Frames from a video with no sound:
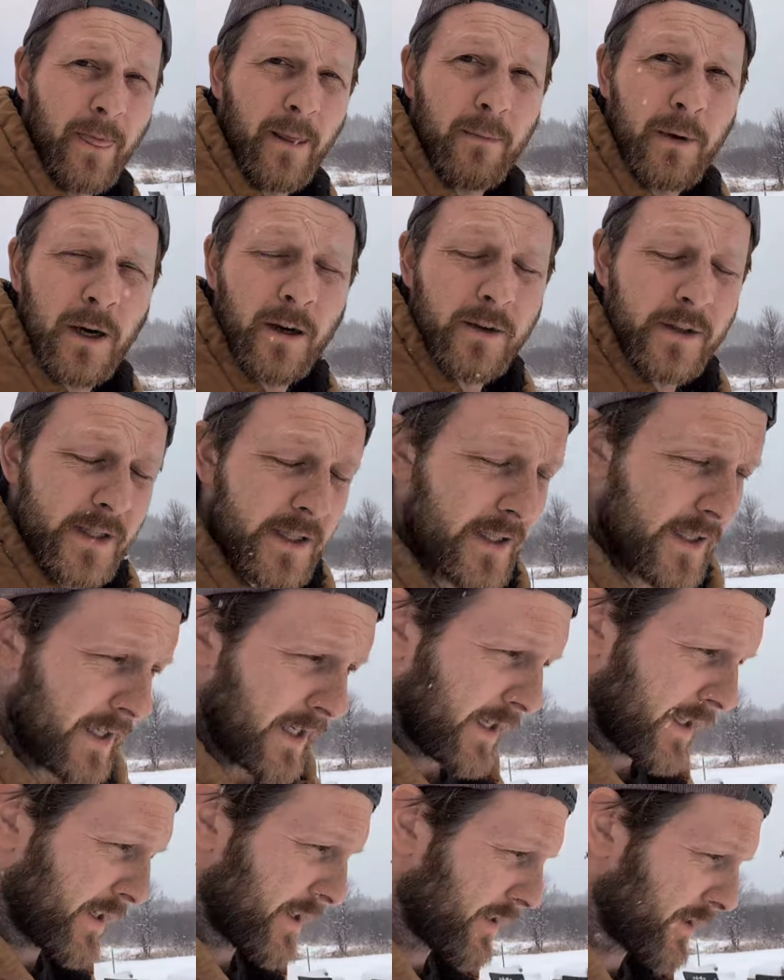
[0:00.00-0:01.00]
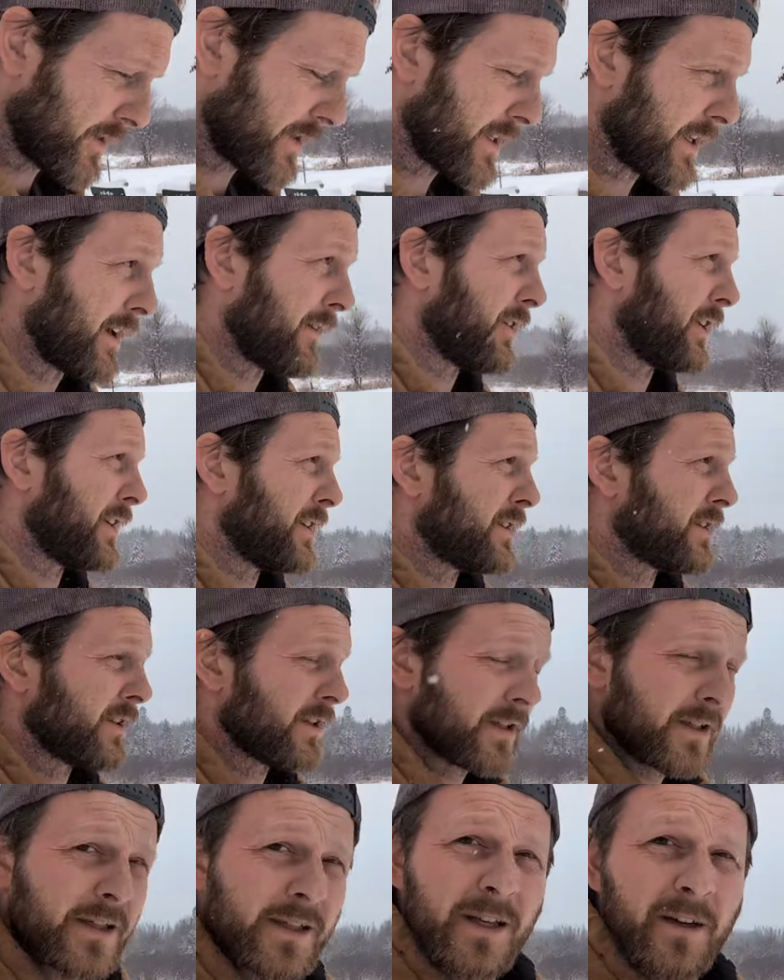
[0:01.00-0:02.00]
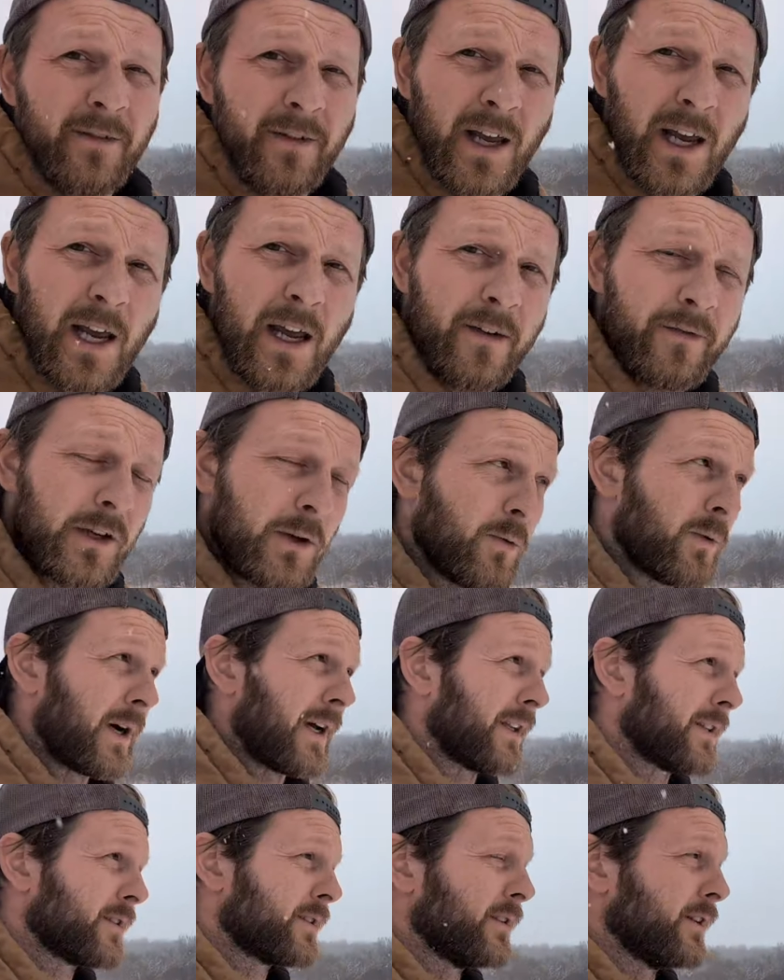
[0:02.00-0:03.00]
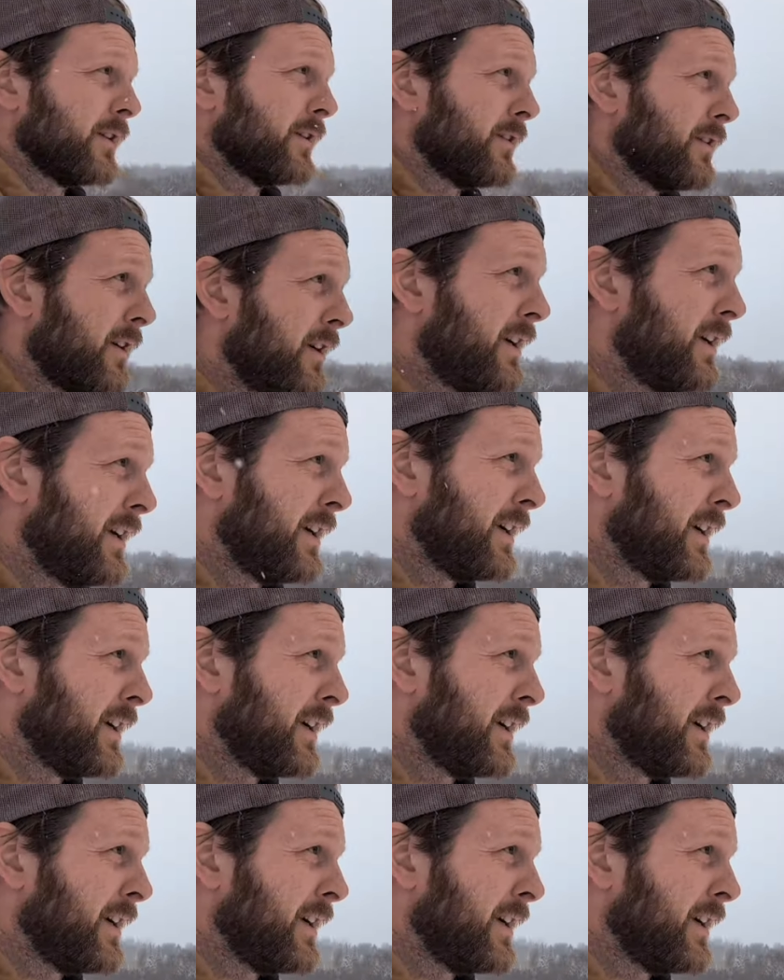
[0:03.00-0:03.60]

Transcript: about 6 or 7 inches of heavy wet snow,